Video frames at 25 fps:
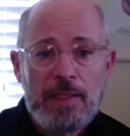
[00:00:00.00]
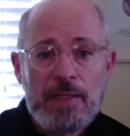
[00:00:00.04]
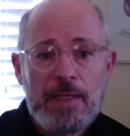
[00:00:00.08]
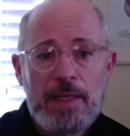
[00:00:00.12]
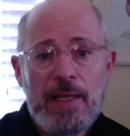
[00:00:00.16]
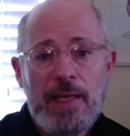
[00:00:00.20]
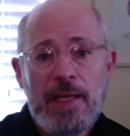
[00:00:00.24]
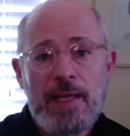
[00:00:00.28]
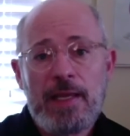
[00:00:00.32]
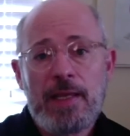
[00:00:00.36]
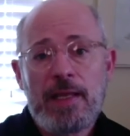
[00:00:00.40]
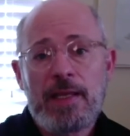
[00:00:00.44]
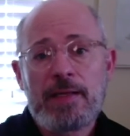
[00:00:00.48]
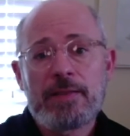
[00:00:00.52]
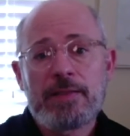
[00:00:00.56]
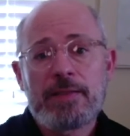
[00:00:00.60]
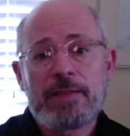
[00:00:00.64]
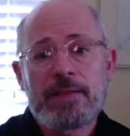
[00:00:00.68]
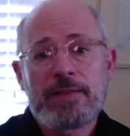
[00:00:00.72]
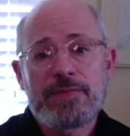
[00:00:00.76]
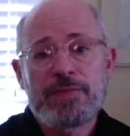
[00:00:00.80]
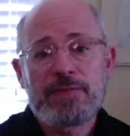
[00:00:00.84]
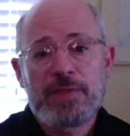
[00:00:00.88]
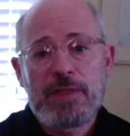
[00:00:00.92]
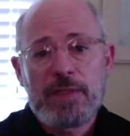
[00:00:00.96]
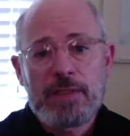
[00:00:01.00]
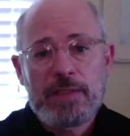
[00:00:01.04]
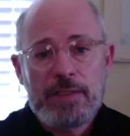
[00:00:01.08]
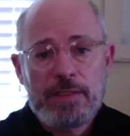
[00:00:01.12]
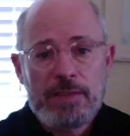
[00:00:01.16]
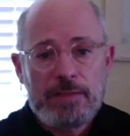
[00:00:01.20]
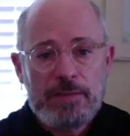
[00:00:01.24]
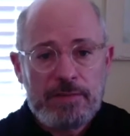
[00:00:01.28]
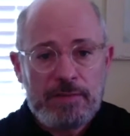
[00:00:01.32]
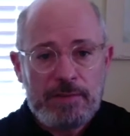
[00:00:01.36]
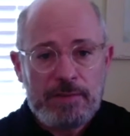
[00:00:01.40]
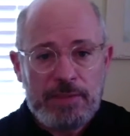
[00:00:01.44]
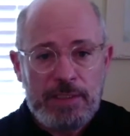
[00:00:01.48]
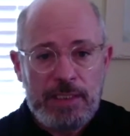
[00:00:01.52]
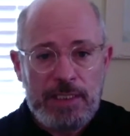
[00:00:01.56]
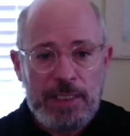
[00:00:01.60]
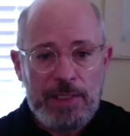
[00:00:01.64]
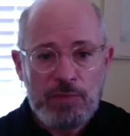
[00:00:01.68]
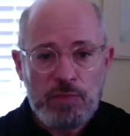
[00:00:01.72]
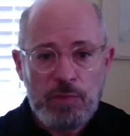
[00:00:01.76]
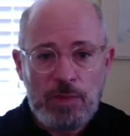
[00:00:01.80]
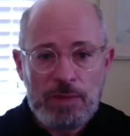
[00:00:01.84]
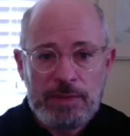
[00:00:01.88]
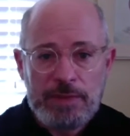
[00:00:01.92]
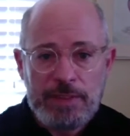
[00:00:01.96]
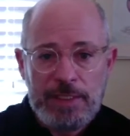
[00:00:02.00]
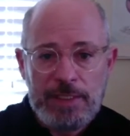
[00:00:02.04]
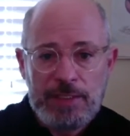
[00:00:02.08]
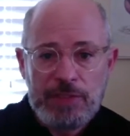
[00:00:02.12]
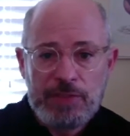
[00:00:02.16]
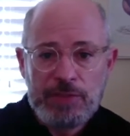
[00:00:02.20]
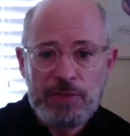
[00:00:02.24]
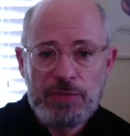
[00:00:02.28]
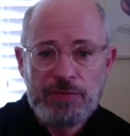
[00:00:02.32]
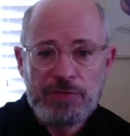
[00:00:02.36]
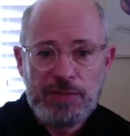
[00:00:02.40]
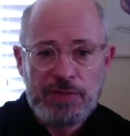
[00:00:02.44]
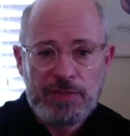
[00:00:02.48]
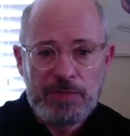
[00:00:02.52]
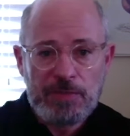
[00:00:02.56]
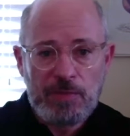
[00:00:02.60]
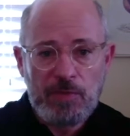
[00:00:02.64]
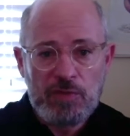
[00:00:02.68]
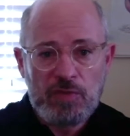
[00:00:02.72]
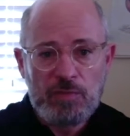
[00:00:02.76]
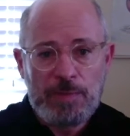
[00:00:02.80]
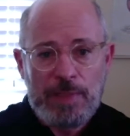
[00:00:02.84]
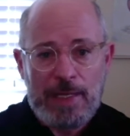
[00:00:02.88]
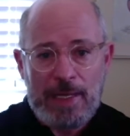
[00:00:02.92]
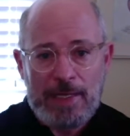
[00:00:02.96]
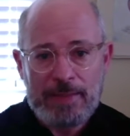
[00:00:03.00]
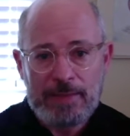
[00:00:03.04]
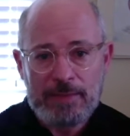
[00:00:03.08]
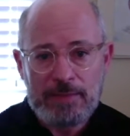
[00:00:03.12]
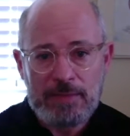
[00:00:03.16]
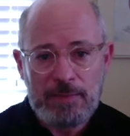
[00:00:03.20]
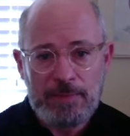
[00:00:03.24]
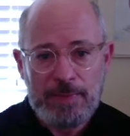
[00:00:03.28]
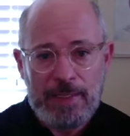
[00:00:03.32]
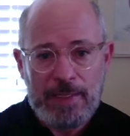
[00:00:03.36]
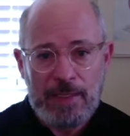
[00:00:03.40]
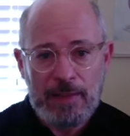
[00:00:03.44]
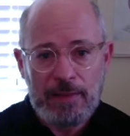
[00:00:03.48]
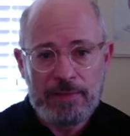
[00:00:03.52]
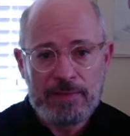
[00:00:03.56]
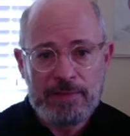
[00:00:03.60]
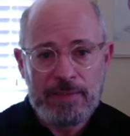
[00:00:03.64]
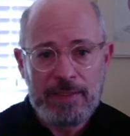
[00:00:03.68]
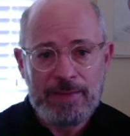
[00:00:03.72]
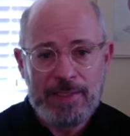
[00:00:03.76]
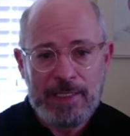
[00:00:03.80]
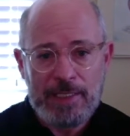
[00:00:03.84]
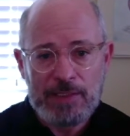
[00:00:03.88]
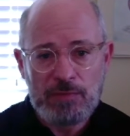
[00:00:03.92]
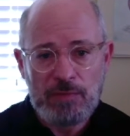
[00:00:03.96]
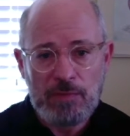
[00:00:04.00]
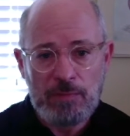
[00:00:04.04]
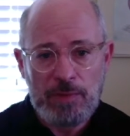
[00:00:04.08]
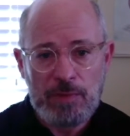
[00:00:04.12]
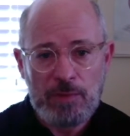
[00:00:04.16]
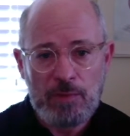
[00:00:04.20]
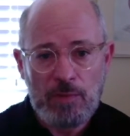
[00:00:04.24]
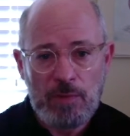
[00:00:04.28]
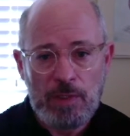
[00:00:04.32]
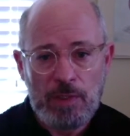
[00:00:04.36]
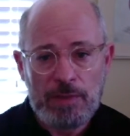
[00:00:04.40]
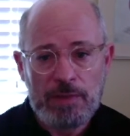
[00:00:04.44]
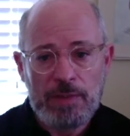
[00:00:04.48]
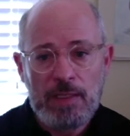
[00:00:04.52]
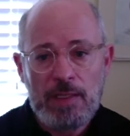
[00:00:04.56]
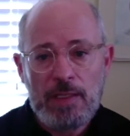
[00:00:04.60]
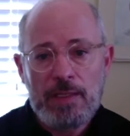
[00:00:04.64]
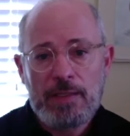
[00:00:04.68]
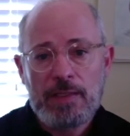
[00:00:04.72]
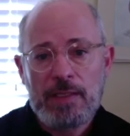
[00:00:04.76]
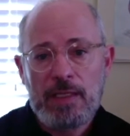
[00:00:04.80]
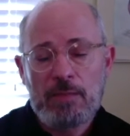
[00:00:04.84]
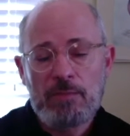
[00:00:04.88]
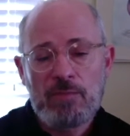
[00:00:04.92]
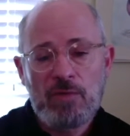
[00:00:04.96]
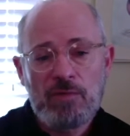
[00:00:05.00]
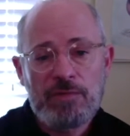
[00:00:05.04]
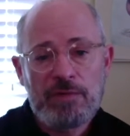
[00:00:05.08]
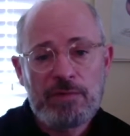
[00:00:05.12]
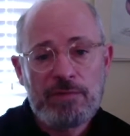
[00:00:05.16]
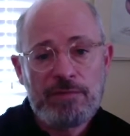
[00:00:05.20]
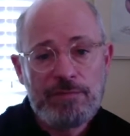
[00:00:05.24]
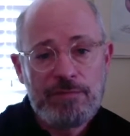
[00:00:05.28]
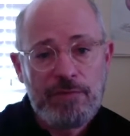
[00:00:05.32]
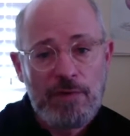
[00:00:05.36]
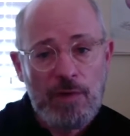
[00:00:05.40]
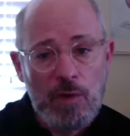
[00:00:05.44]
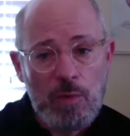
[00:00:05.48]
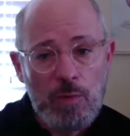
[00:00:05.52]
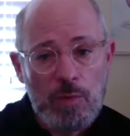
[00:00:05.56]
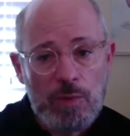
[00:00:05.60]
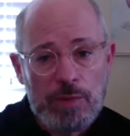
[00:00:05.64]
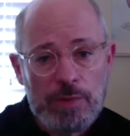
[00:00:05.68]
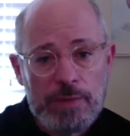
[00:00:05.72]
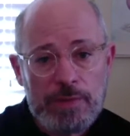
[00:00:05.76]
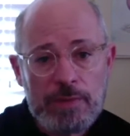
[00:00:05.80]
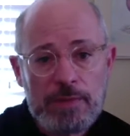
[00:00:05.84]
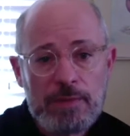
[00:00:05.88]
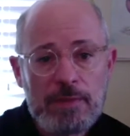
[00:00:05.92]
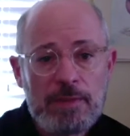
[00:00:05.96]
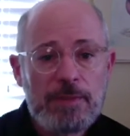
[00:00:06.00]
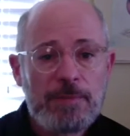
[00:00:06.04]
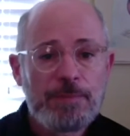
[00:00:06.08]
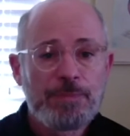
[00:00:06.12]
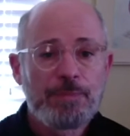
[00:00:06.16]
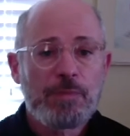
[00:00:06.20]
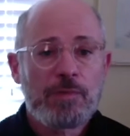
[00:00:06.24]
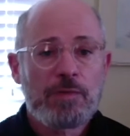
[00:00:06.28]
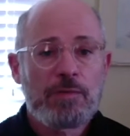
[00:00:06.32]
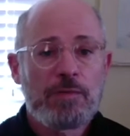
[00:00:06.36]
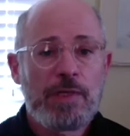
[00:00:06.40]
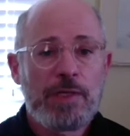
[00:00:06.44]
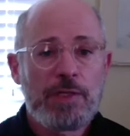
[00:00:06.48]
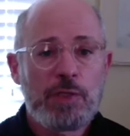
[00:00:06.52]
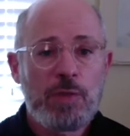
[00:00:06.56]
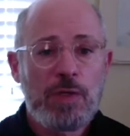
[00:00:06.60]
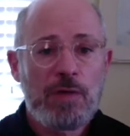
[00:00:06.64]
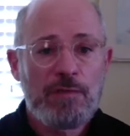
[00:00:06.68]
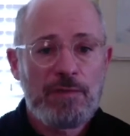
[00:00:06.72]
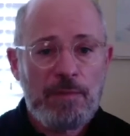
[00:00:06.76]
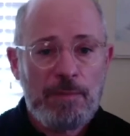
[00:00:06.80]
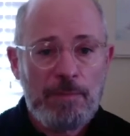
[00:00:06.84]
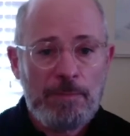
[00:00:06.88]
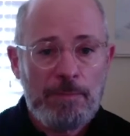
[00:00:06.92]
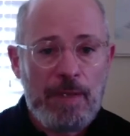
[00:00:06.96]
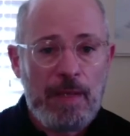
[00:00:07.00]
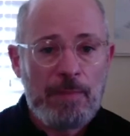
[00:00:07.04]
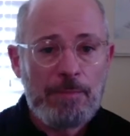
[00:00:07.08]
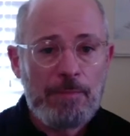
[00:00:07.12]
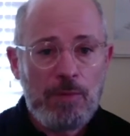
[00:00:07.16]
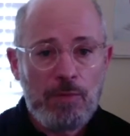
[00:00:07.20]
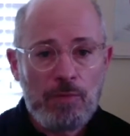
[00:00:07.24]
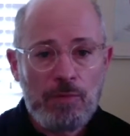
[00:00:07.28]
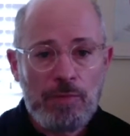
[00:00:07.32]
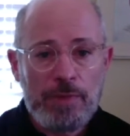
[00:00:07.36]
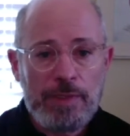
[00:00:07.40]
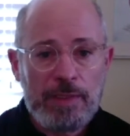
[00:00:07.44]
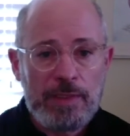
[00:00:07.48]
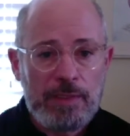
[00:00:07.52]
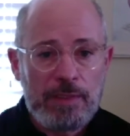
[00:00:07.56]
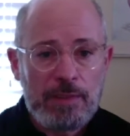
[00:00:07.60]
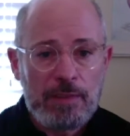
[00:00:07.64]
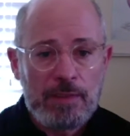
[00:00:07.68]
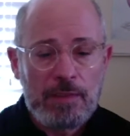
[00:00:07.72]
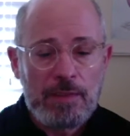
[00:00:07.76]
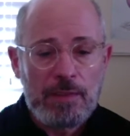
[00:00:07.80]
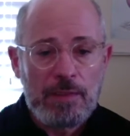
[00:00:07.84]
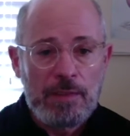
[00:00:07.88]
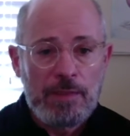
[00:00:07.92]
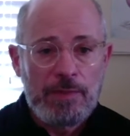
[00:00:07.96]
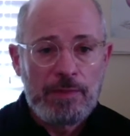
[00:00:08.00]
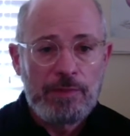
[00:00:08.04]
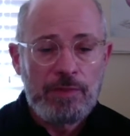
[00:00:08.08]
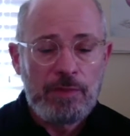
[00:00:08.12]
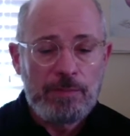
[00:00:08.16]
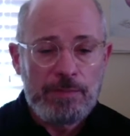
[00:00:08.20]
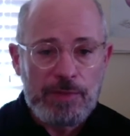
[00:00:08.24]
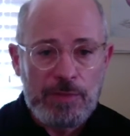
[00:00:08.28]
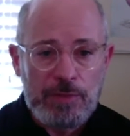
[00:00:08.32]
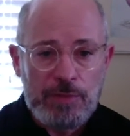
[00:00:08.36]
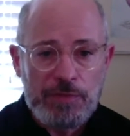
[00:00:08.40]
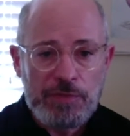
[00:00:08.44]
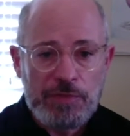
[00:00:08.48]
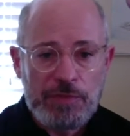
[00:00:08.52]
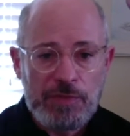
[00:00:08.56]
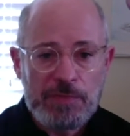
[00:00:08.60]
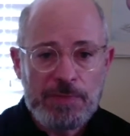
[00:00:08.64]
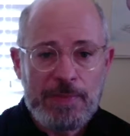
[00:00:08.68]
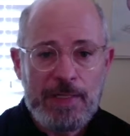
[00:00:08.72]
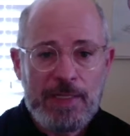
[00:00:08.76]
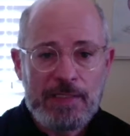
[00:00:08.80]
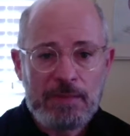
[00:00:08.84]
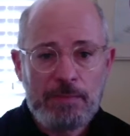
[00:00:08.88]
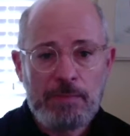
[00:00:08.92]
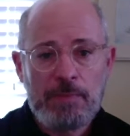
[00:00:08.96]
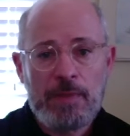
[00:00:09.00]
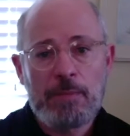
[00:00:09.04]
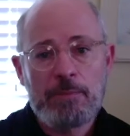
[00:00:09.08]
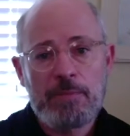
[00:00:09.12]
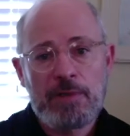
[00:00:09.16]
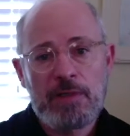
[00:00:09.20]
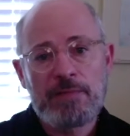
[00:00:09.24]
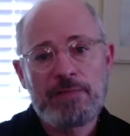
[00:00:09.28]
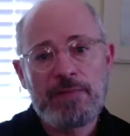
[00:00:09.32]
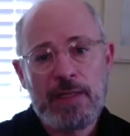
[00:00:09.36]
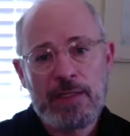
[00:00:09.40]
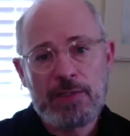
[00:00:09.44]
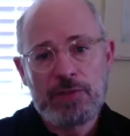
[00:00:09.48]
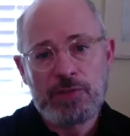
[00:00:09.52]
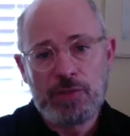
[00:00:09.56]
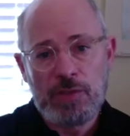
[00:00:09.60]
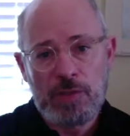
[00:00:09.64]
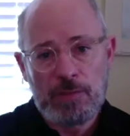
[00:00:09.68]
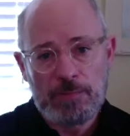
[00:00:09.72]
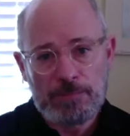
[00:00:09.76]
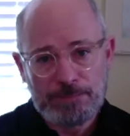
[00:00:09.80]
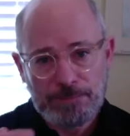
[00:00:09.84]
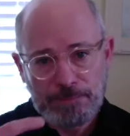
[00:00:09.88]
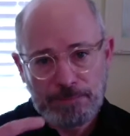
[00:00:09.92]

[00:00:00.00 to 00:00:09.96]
and this T H one, T H two system goes back into balance. That's what we want. Now moving forward, right, you have a memory, your immune system has a memory of that germ,